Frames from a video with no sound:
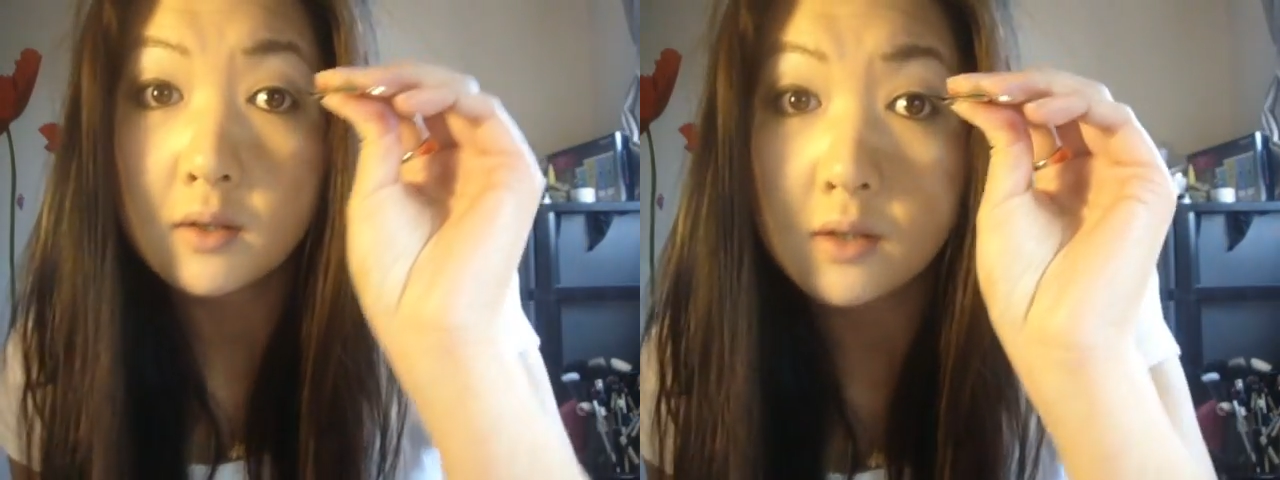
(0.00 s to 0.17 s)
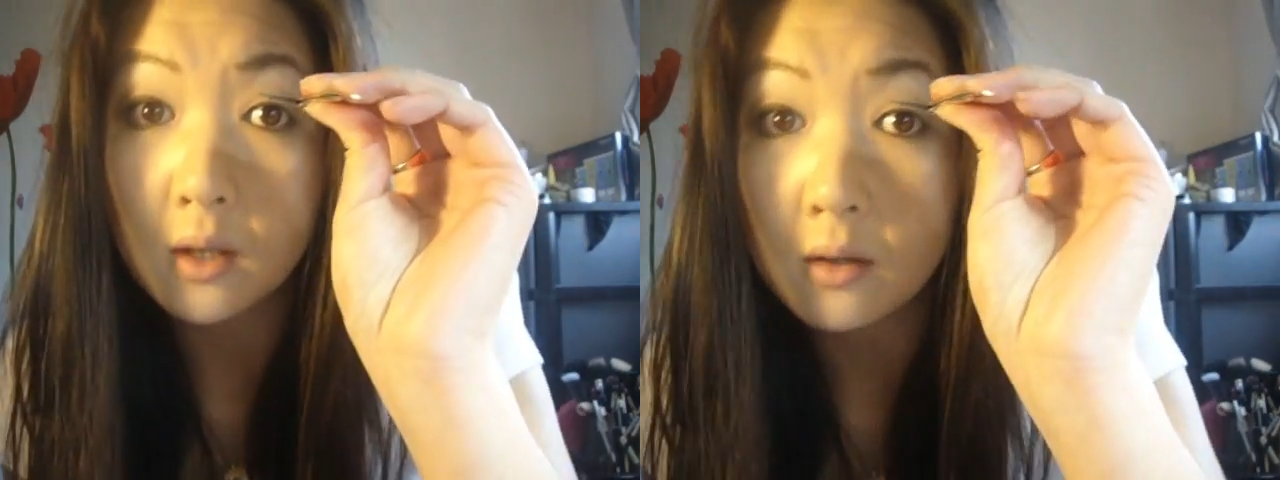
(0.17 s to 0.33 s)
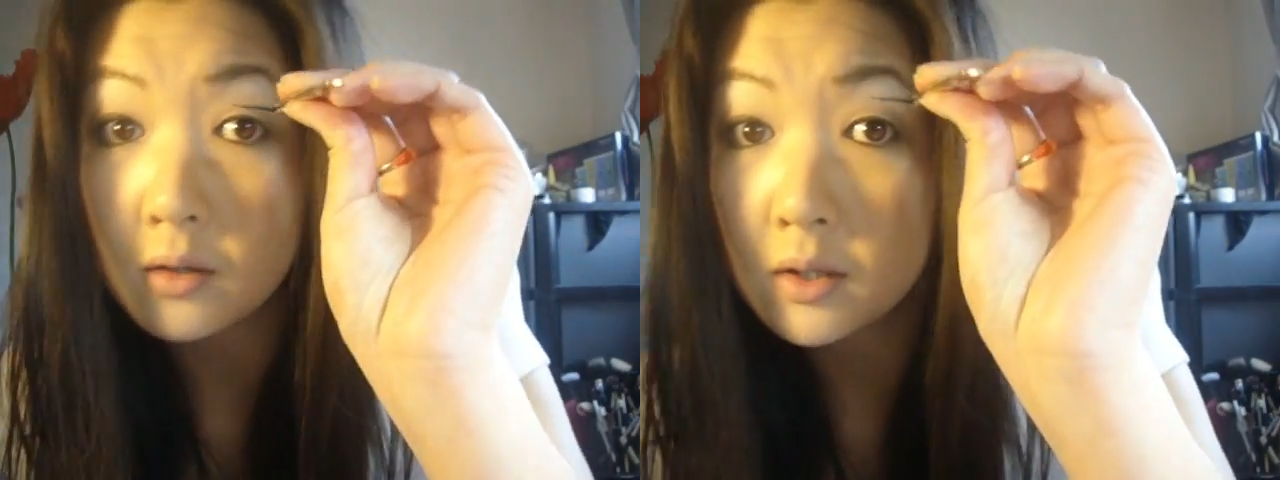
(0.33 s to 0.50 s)

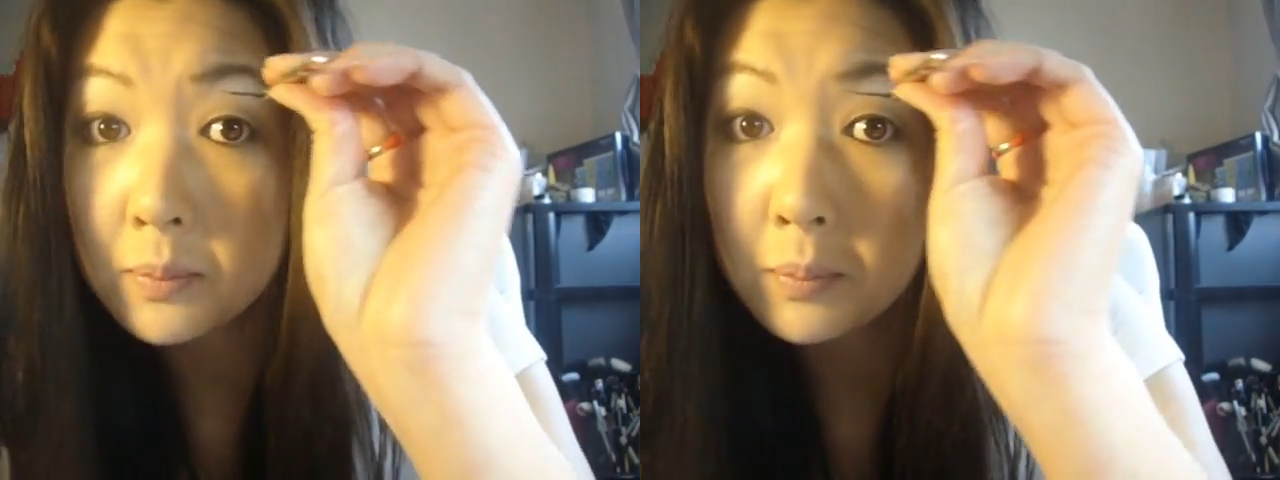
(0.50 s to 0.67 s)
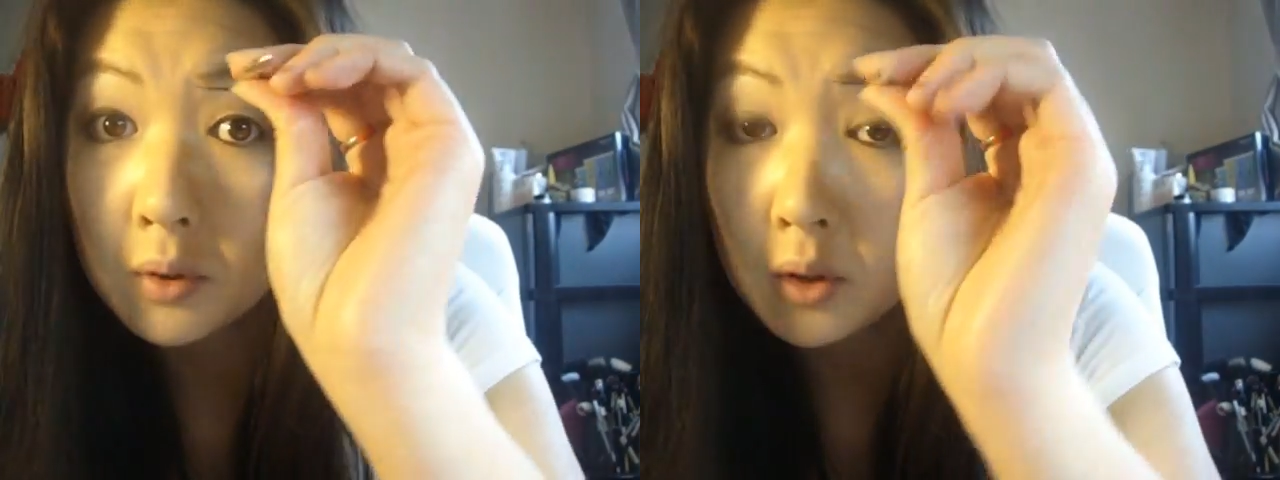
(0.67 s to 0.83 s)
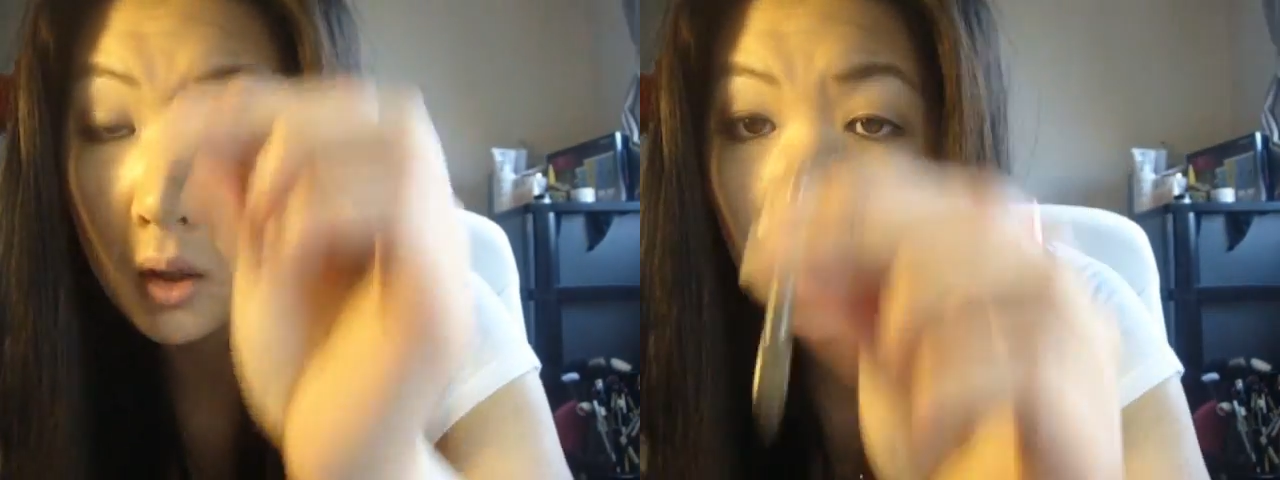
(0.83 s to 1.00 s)
So you just
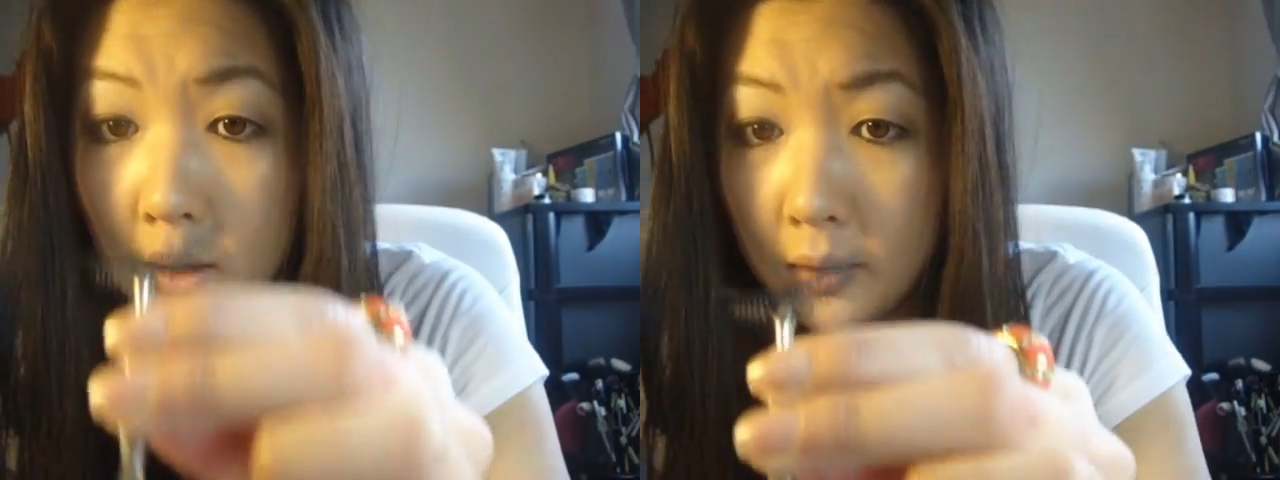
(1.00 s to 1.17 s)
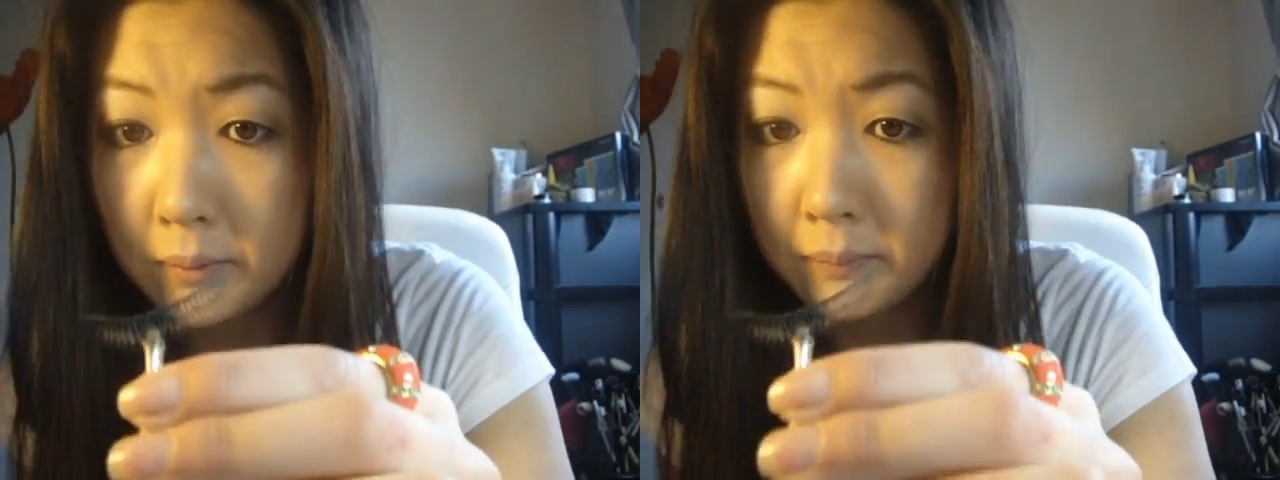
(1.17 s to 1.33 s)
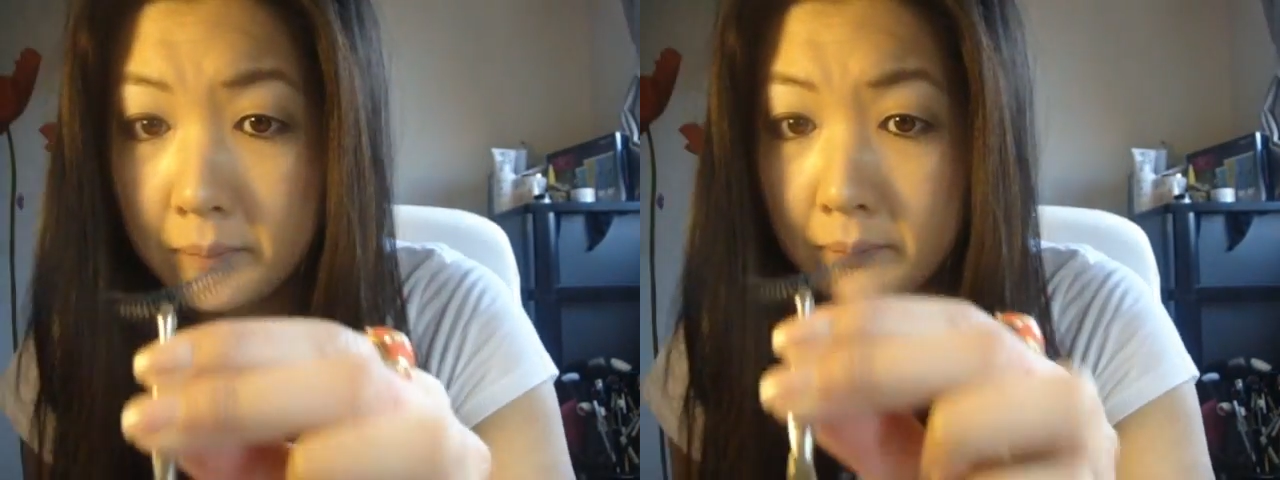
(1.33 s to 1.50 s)
put it
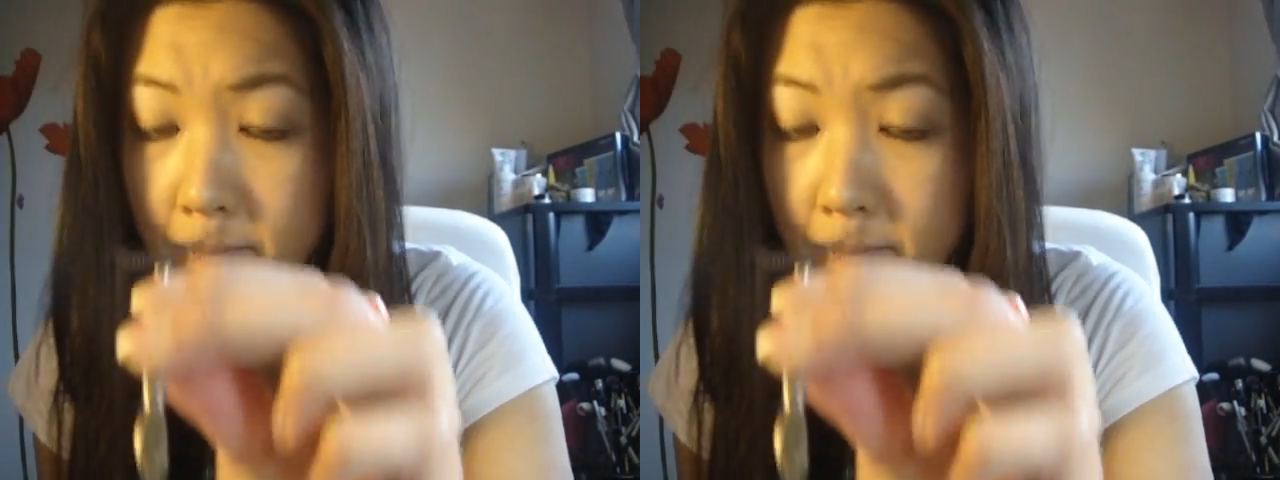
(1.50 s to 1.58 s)
on.